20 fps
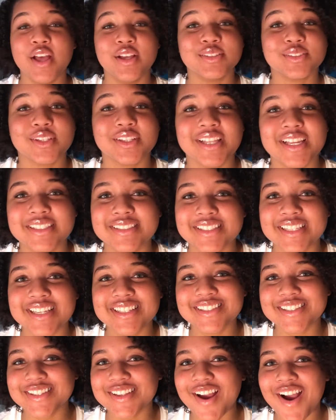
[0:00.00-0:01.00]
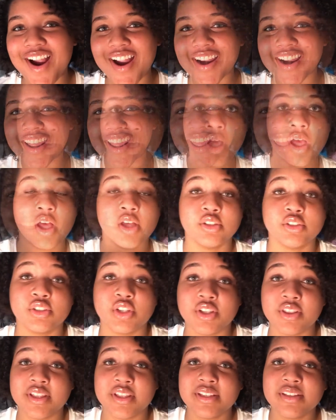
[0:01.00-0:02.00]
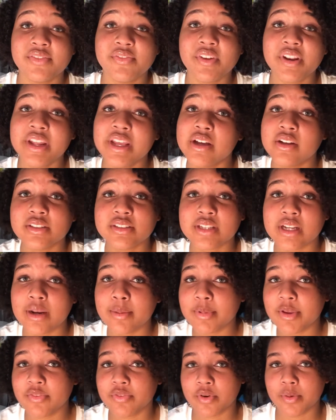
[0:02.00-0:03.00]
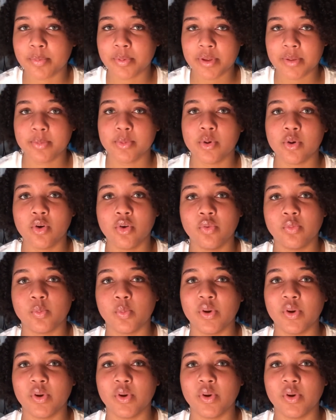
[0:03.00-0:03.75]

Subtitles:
So let's get started. So this video is going to be for people